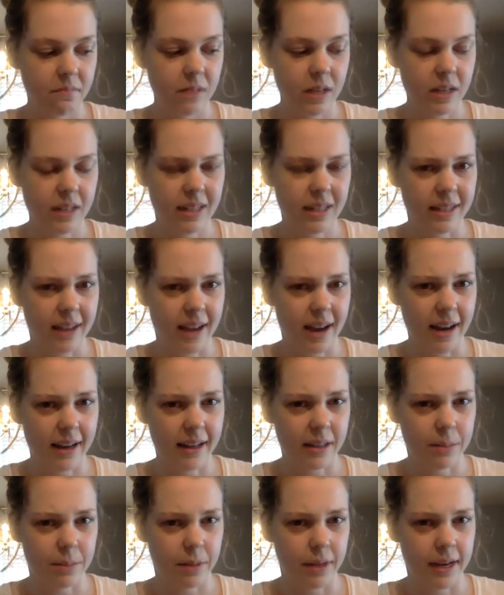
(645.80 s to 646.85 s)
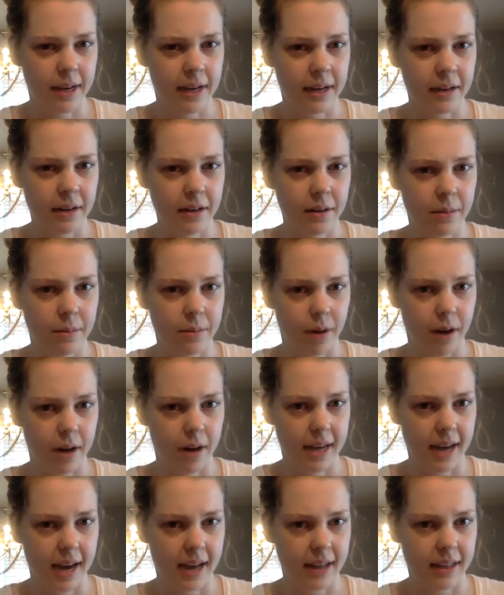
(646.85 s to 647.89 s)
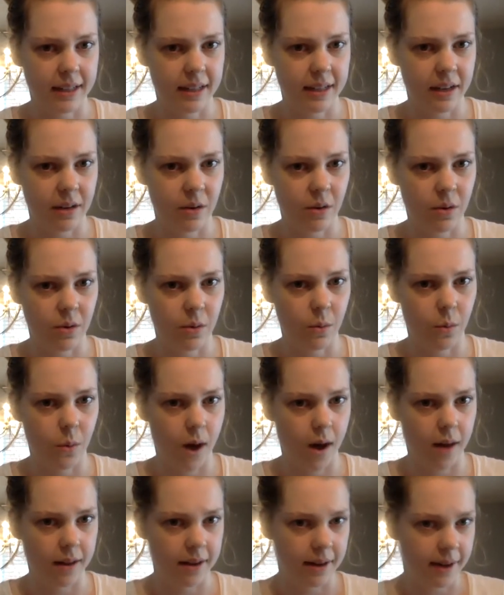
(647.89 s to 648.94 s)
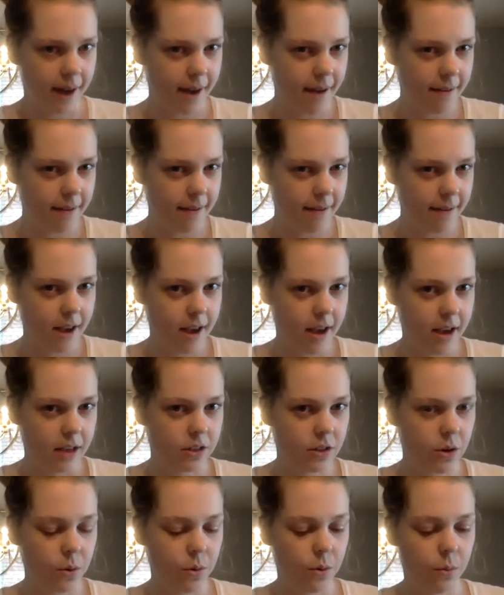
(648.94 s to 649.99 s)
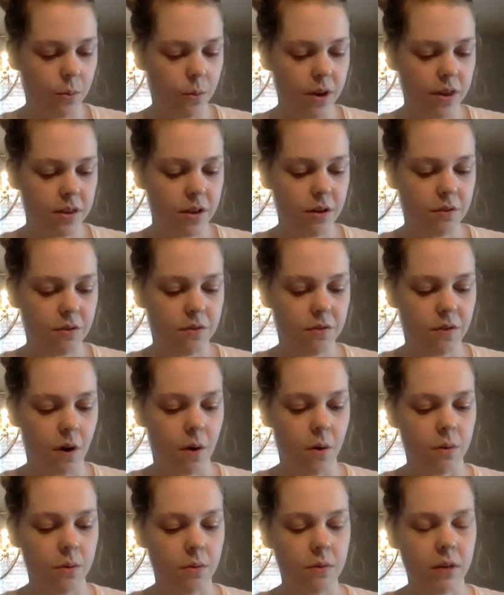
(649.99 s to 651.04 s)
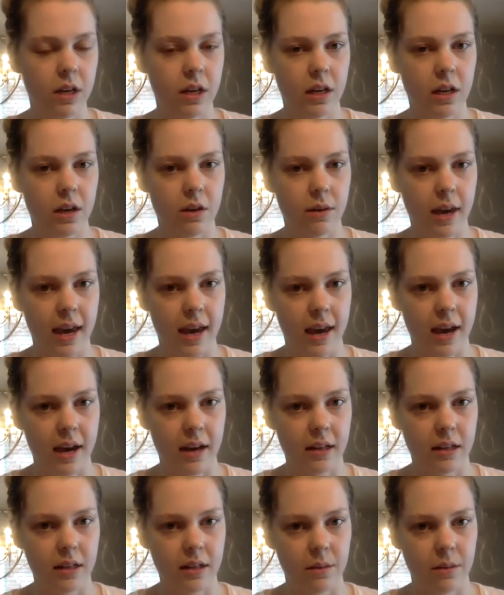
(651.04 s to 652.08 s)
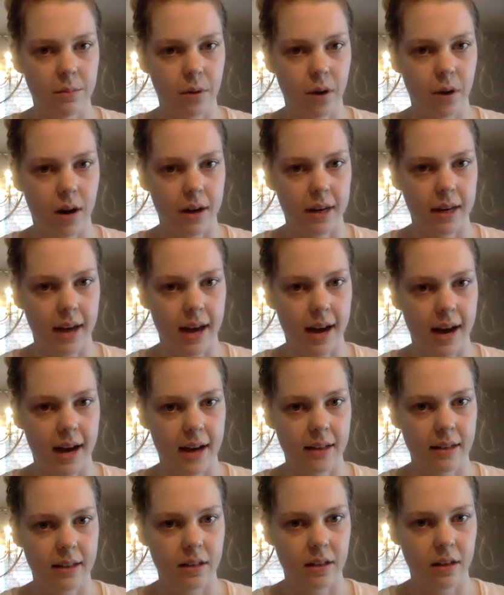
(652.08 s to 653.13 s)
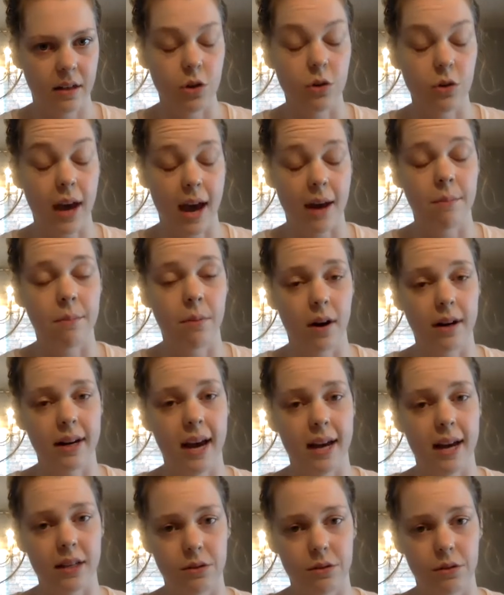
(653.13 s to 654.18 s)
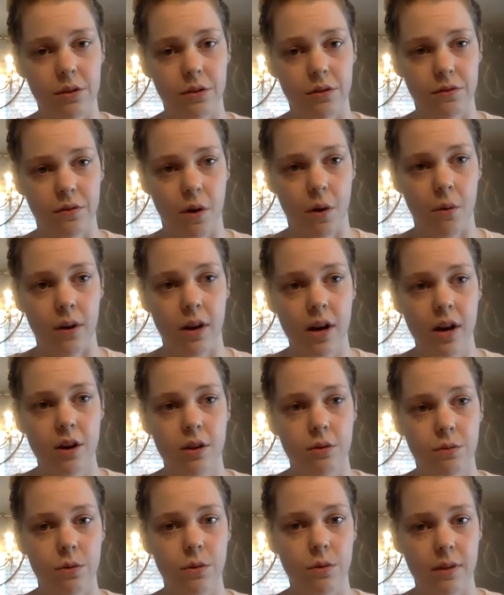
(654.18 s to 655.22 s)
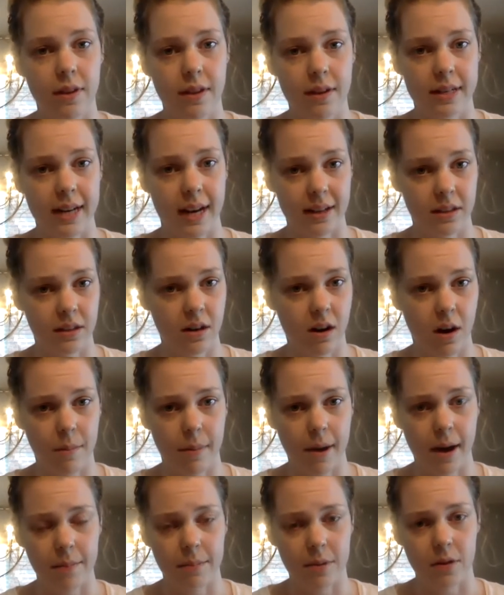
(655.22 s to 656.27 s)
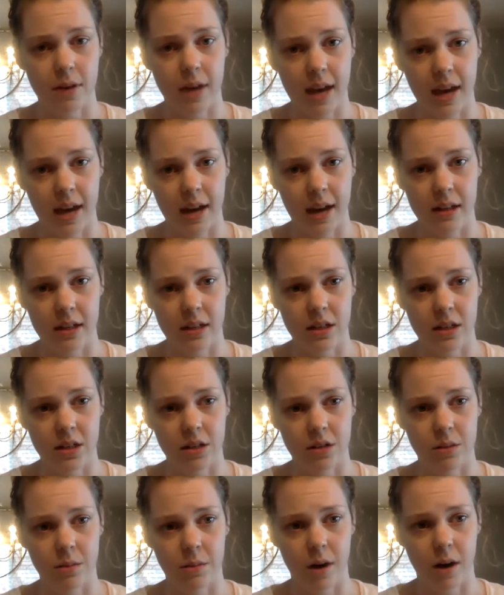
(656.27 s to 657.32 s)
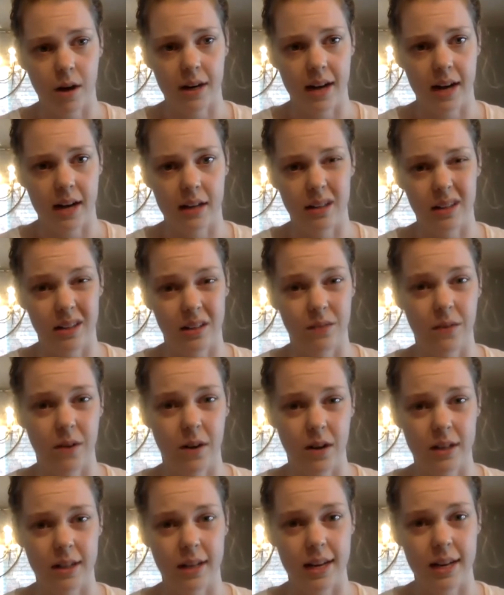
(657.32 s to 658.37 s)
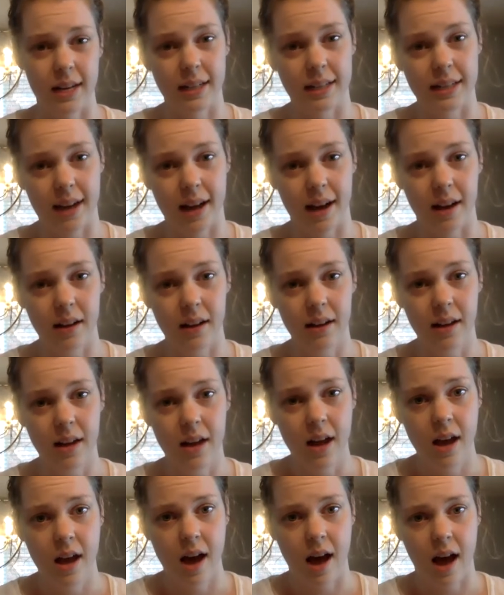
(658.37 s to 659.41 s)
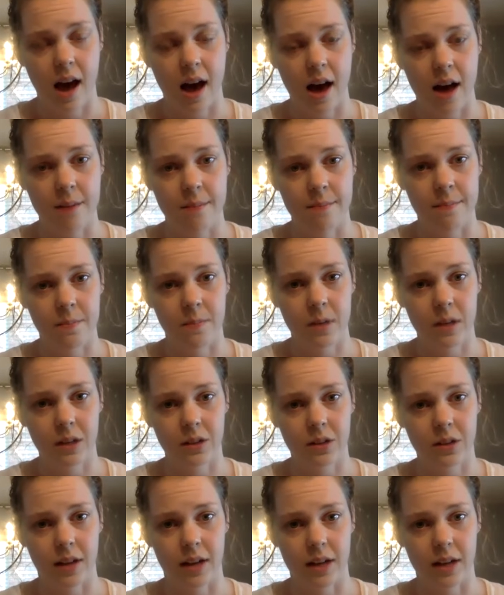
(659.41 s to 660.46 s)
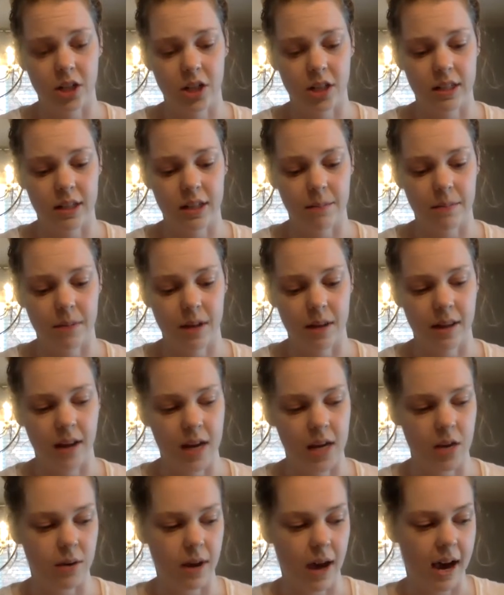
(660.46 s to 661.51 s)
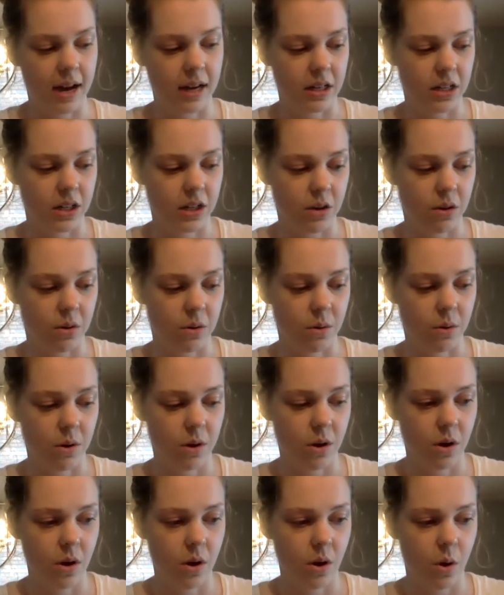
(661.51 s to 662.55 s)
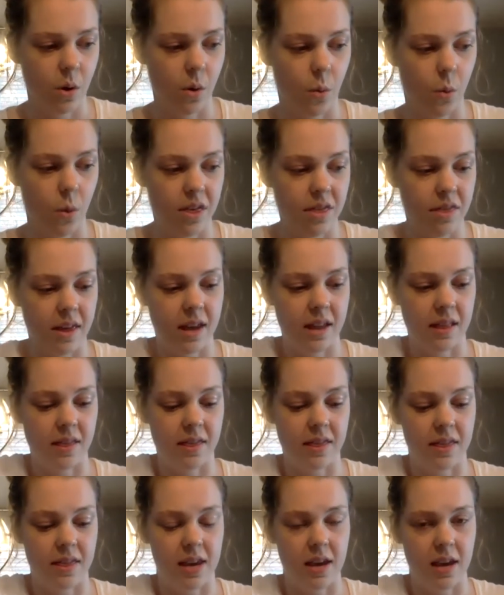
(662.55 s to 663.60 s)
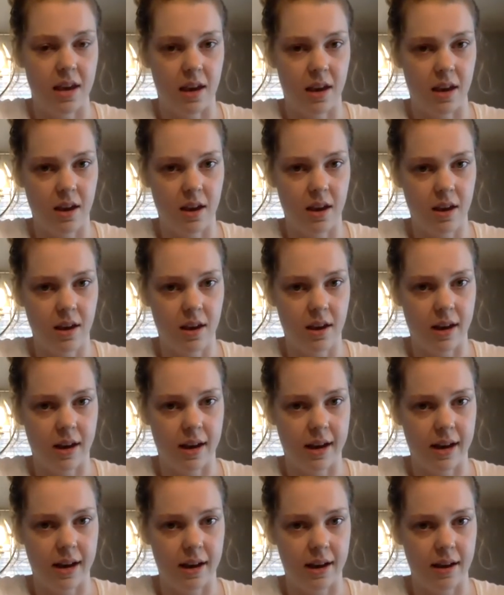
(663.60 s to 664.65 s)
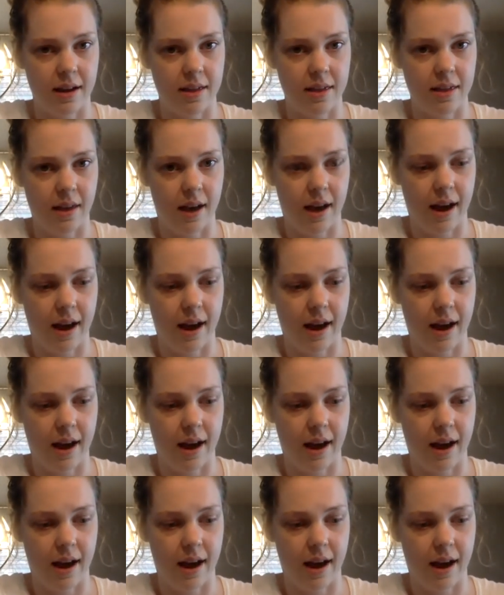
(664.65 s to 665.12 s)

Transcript: Does that explain broadcasting well enough? So with your phone, you can't broadcast, you can broadcast through your phone. Through the desktop app, you can't do the broadcast as far as I can tell. So that's just something that you can do within the that